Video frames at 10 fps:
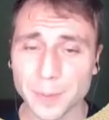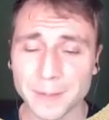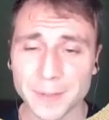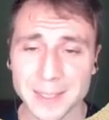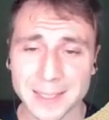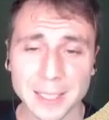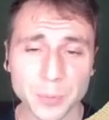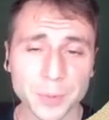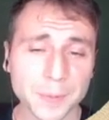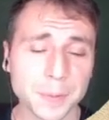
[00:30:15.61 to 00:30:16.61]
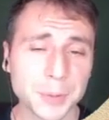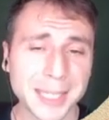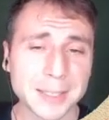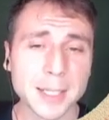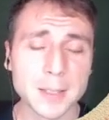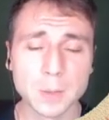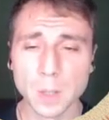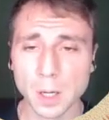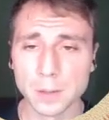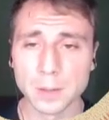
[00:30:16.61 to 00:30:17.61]
if it will take too
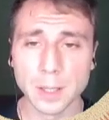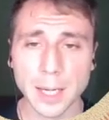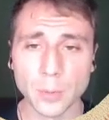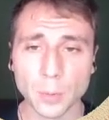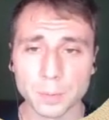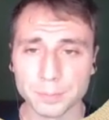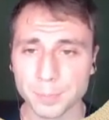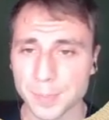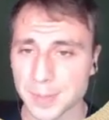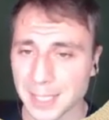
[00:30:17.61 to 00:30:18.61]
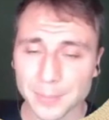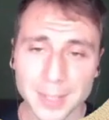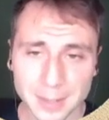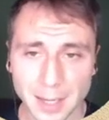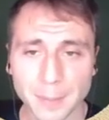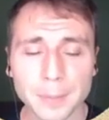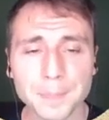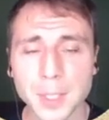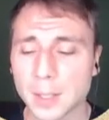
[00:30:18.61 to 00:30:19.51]
long, I will skip this step.